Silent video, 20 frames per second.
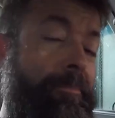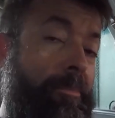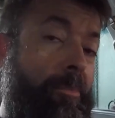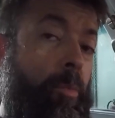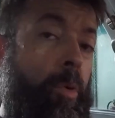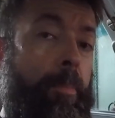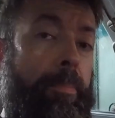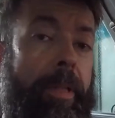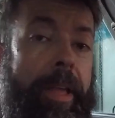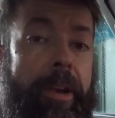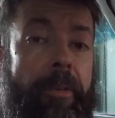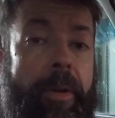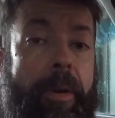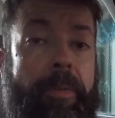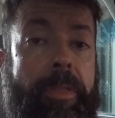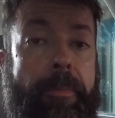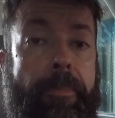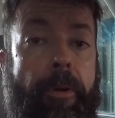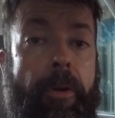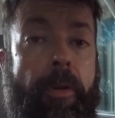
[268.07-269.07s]
we're playing
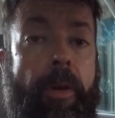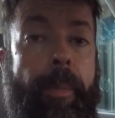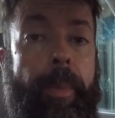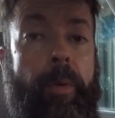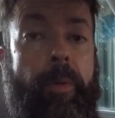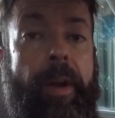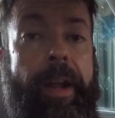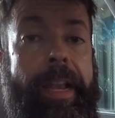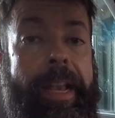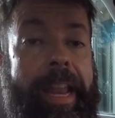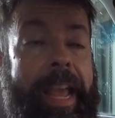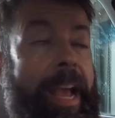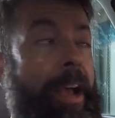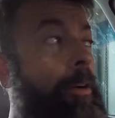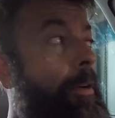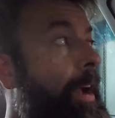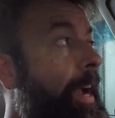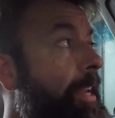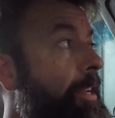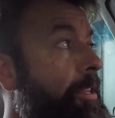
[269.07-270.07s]
around with the programmer right
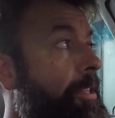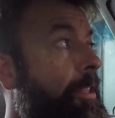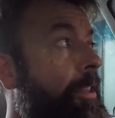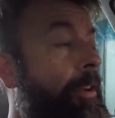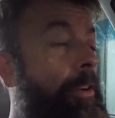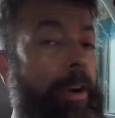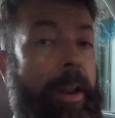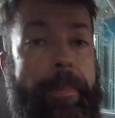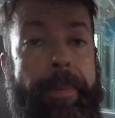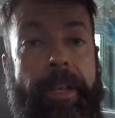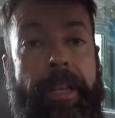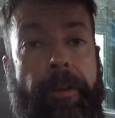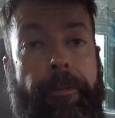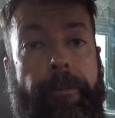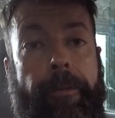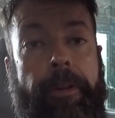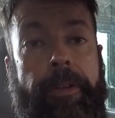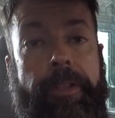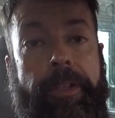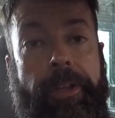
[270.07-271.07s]
now. I just loaded up a
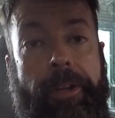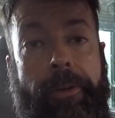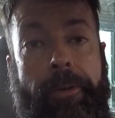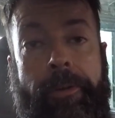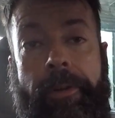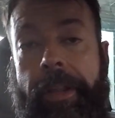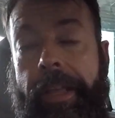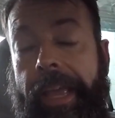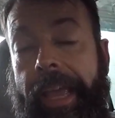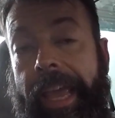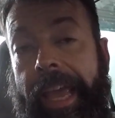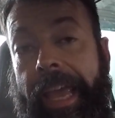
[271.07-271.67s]
different tune